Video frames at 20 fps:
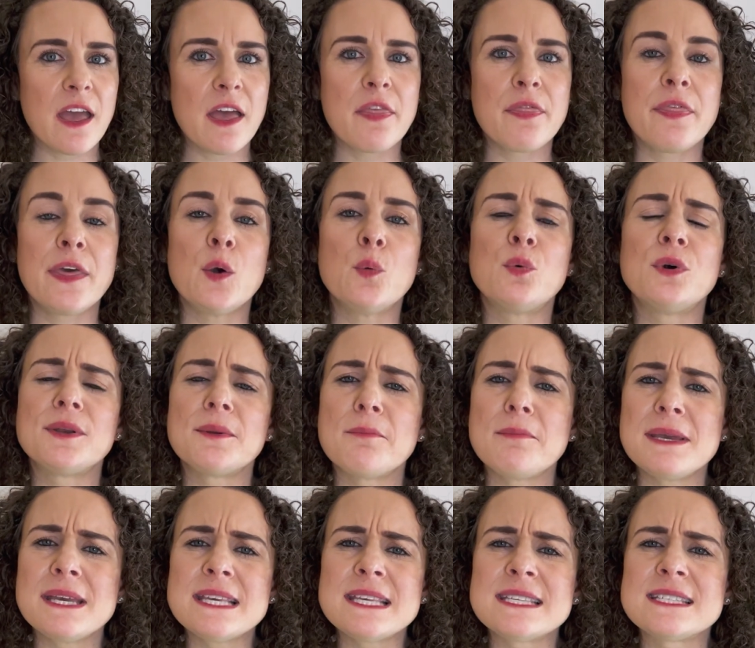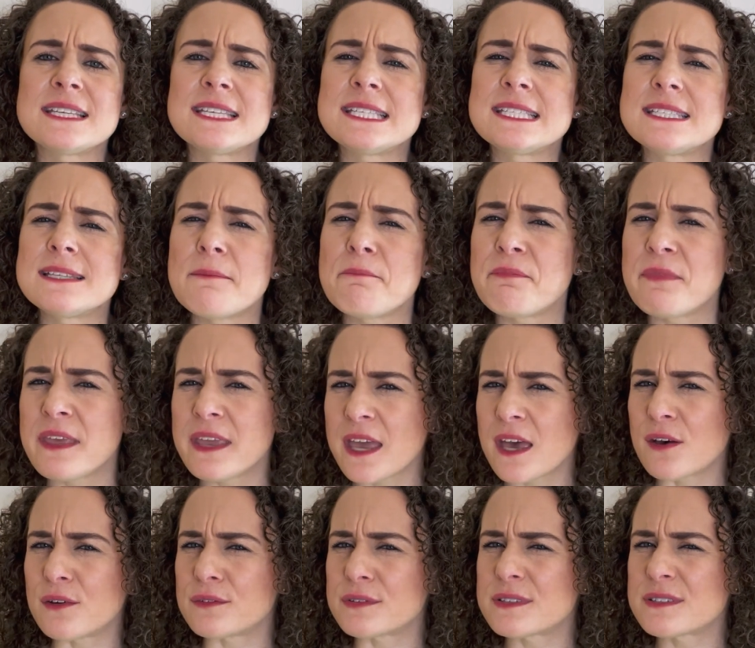there would miss something
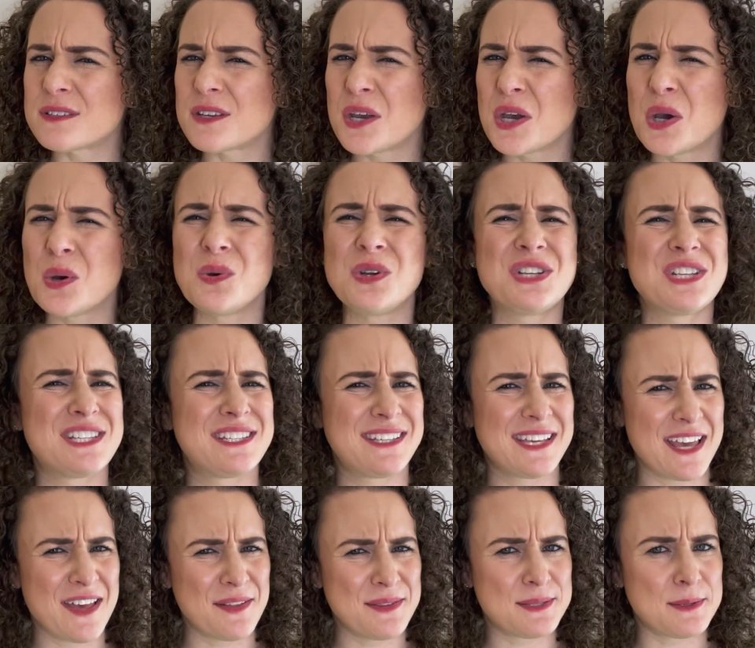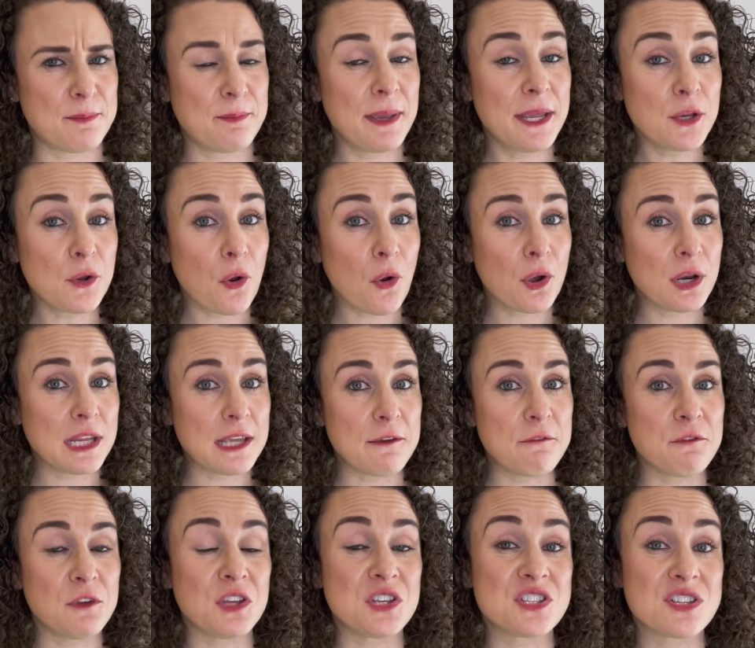else, which sounds a bit odd if
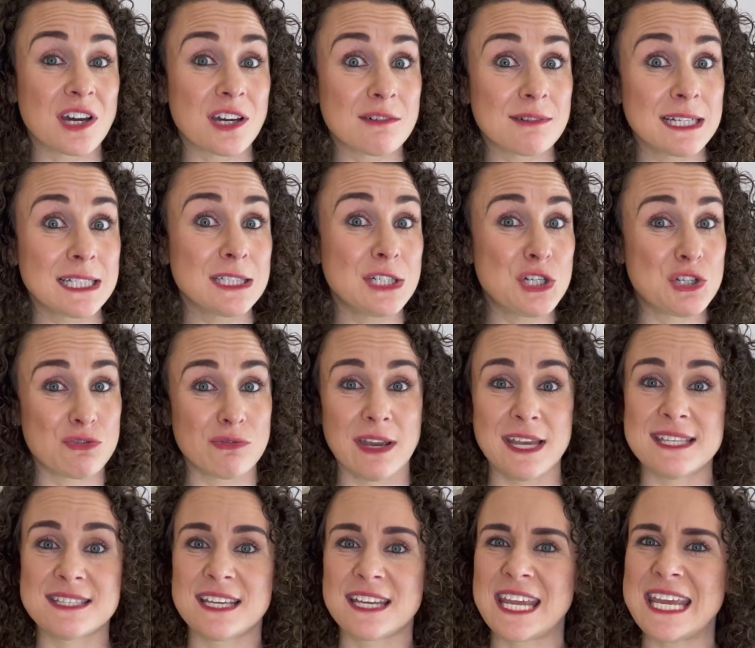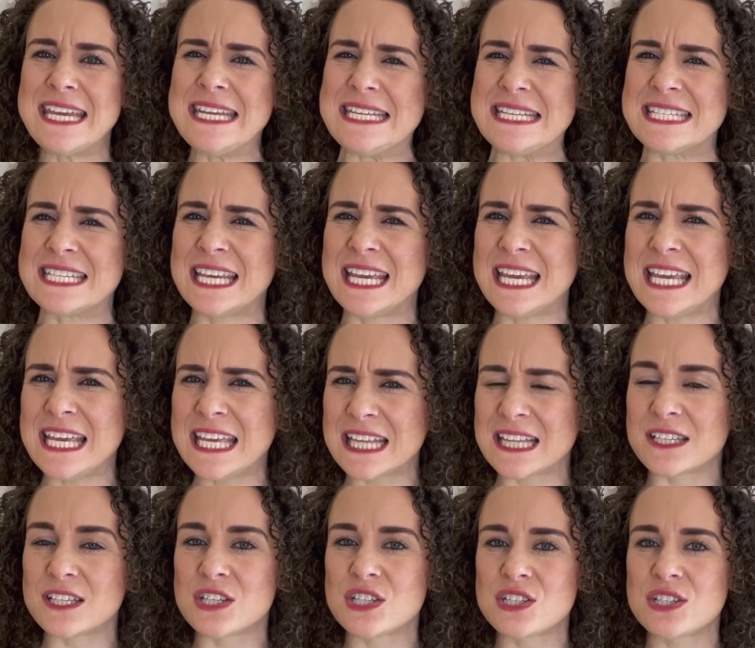you directly translate it into
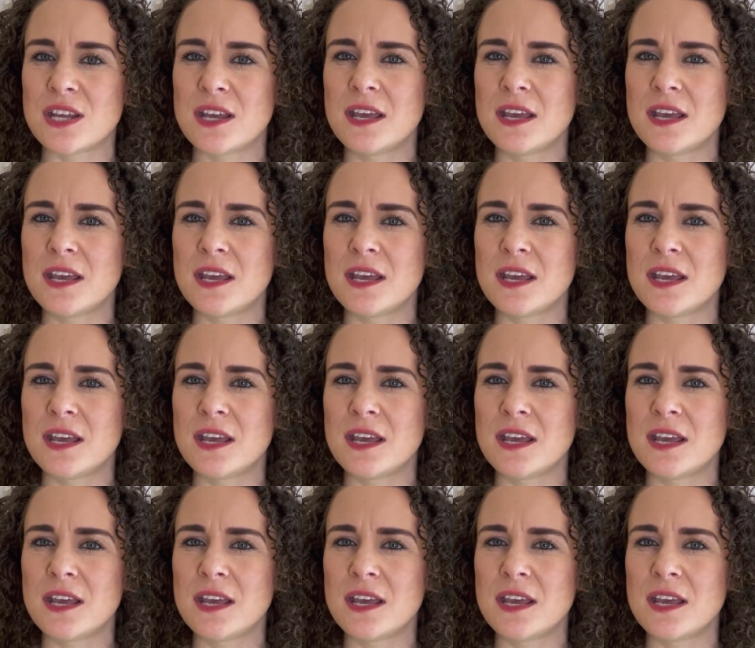English.